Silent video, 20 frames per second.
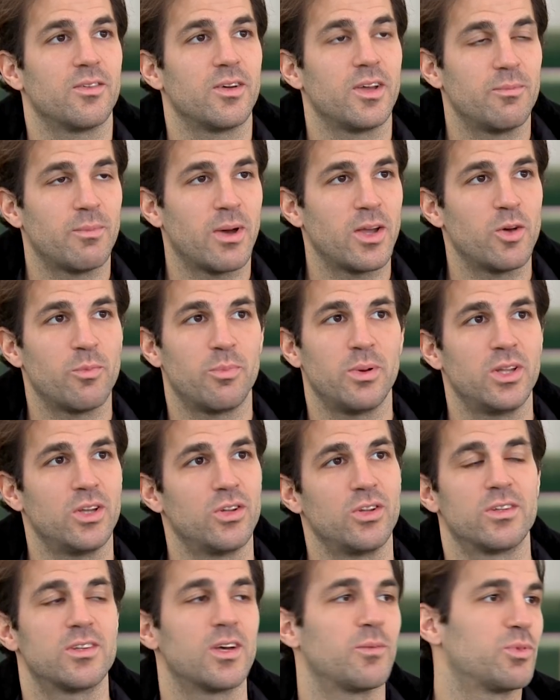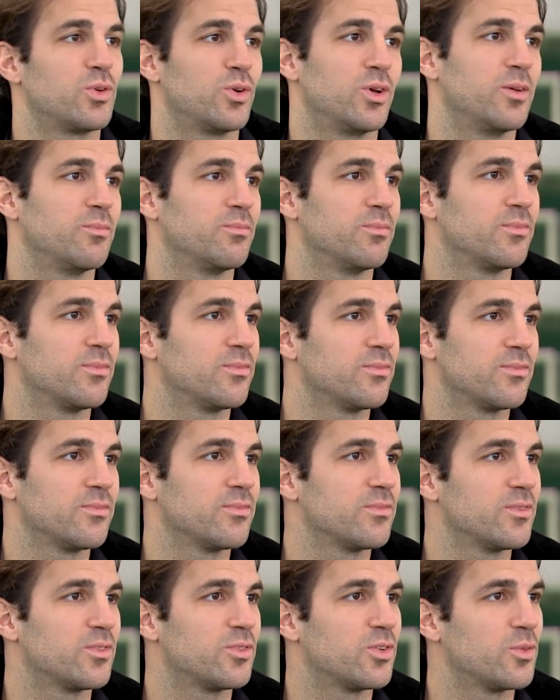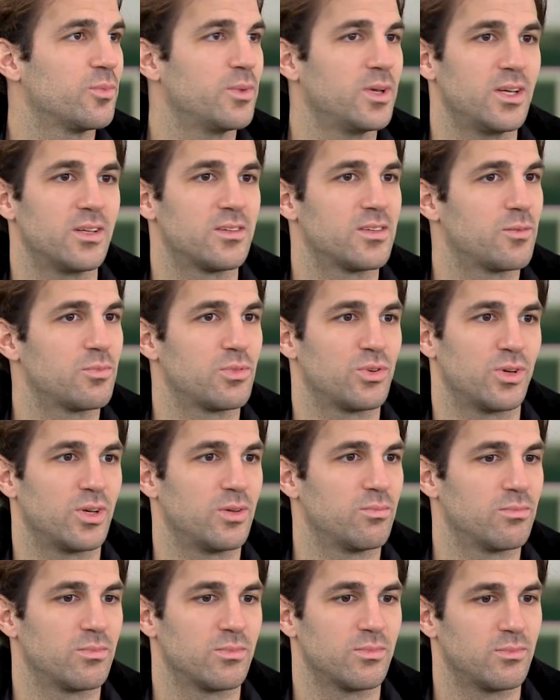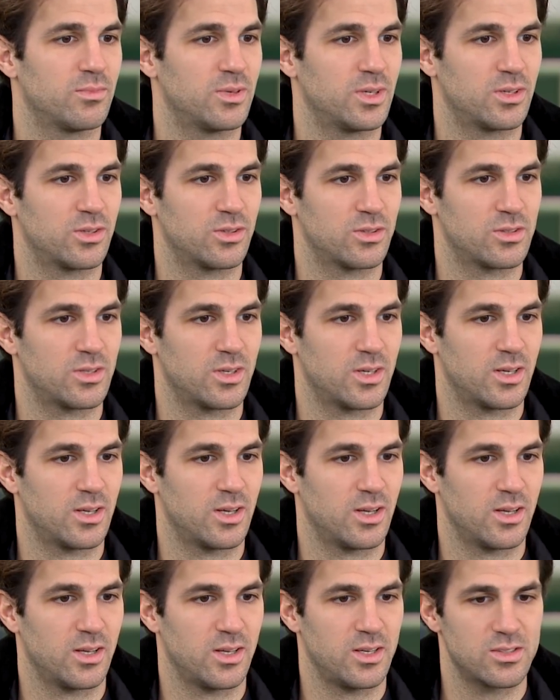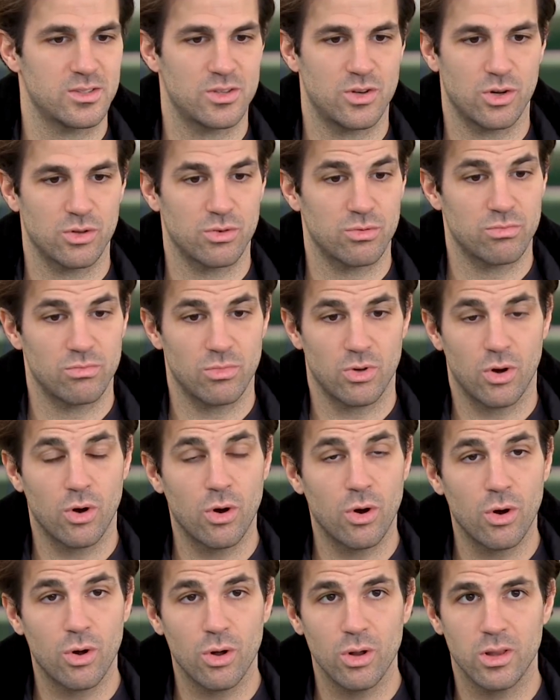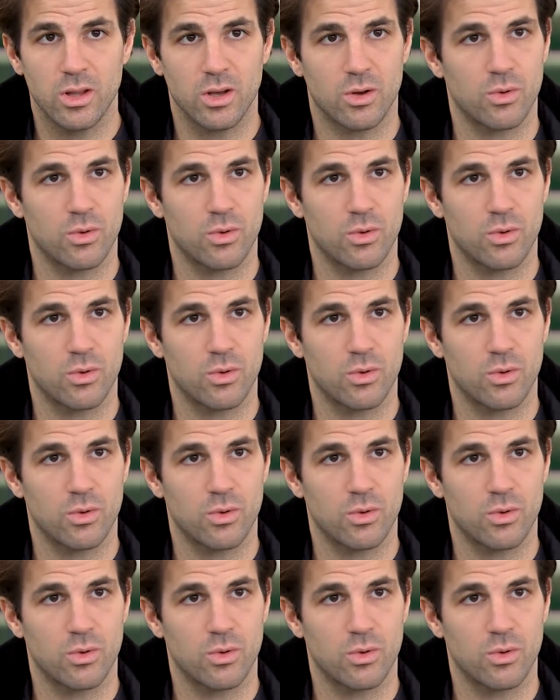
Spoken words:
In my opinion, it's up to him. For me, it's up to him, because he's got all the